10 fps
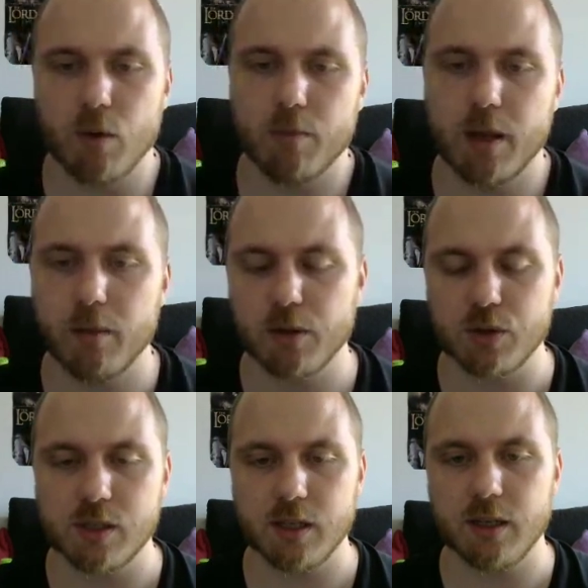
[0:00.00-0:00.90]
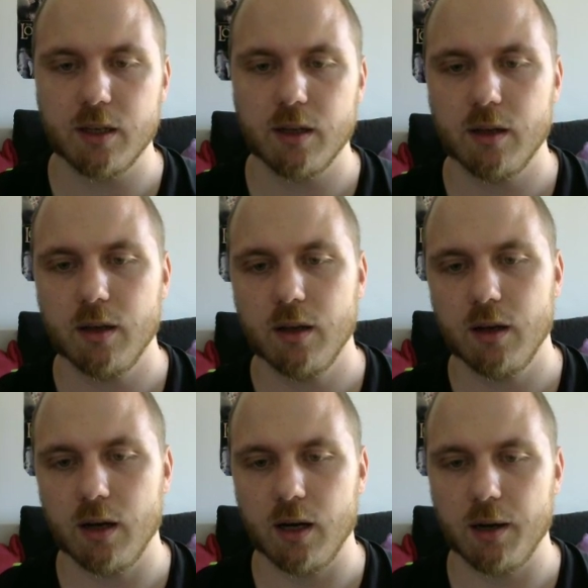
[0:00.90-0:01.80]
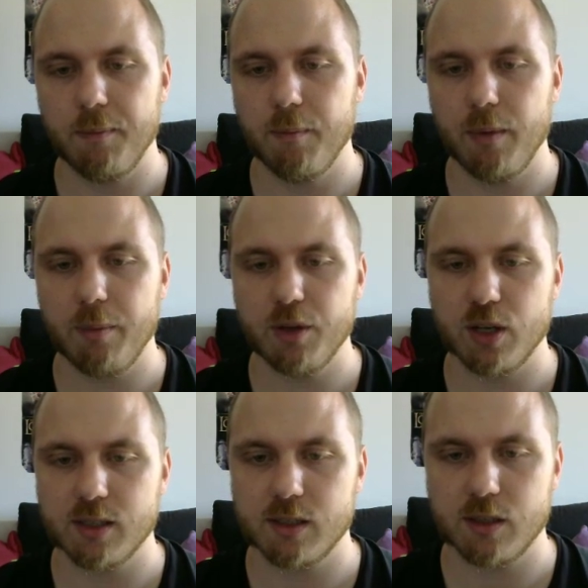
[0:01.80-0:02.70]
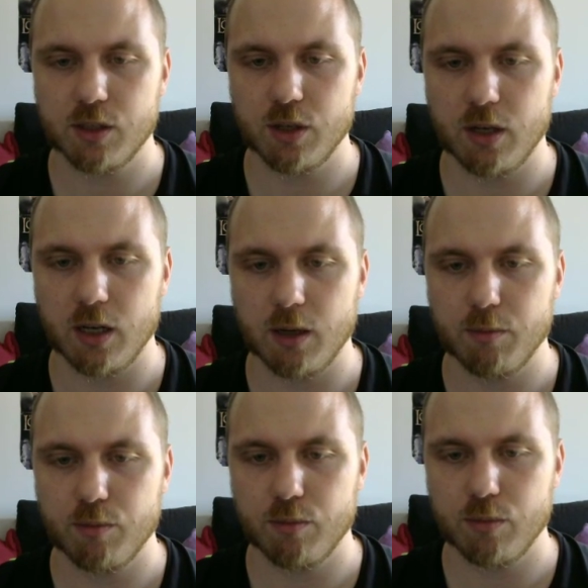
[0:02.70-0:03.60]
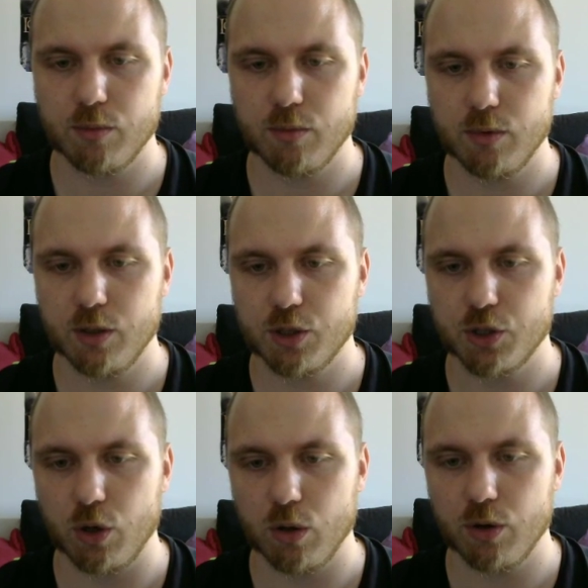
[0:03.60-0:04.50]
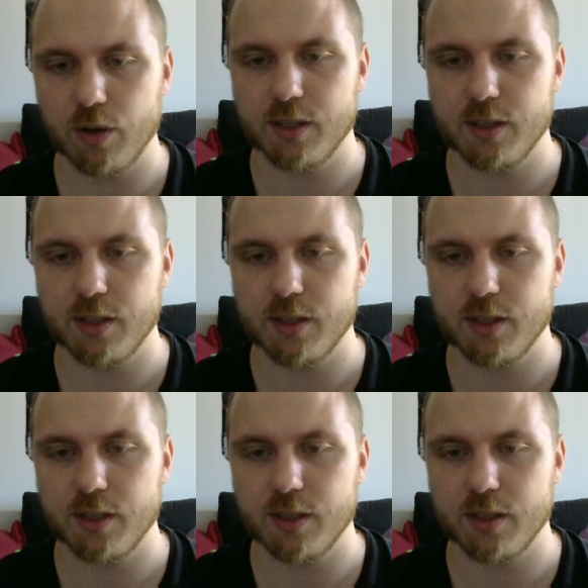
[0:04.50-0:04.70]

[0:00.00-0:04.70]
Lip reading: won't be able to see. Maybe just the shoulder